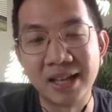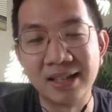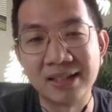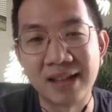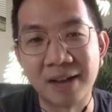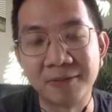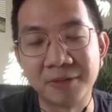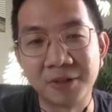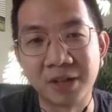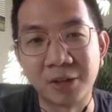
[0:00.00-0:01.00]
And
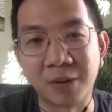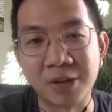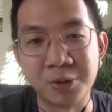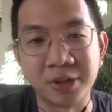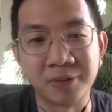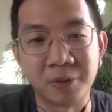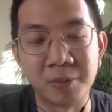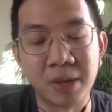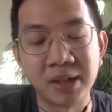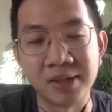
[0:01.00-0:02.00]
after I graduated
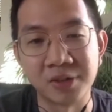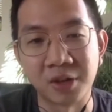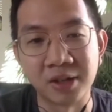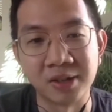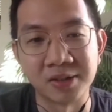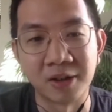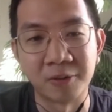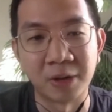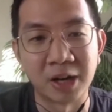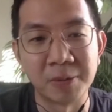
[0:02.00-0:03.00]
from MUN, I started a
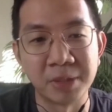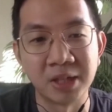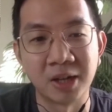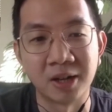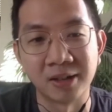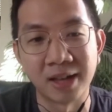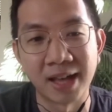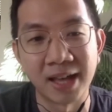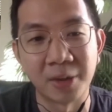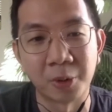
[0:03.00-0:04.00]
software company called
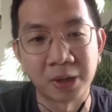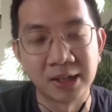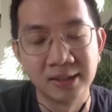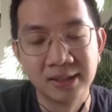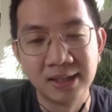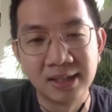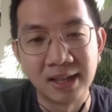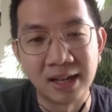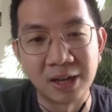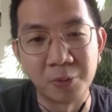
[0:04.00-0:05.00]
HeyOrca.
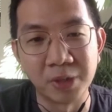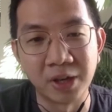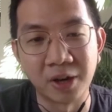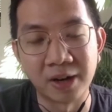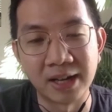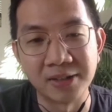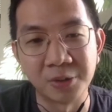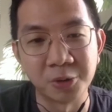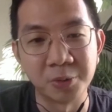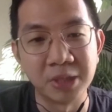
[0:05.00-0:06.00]
We are a
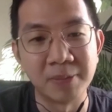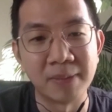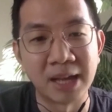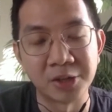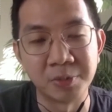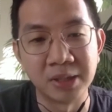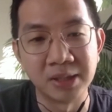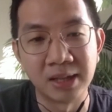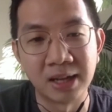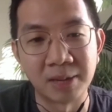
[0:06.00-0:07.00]
social media
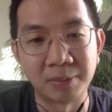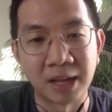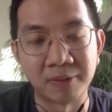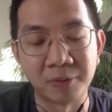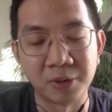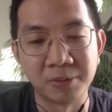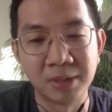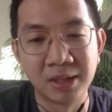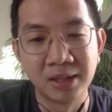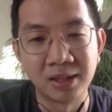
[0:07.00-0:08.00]
management
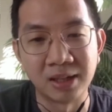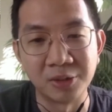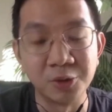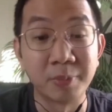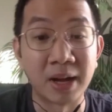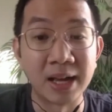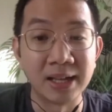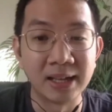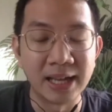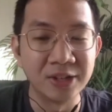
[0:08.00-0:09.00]
platform used
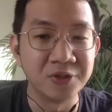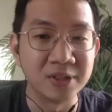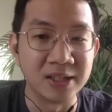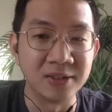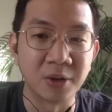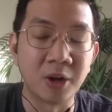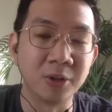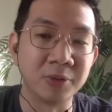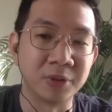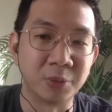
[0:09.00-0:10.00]
by agencies
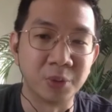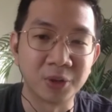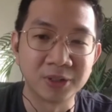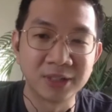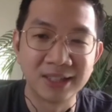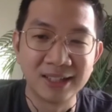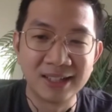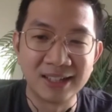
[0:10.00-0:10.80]
all over the world,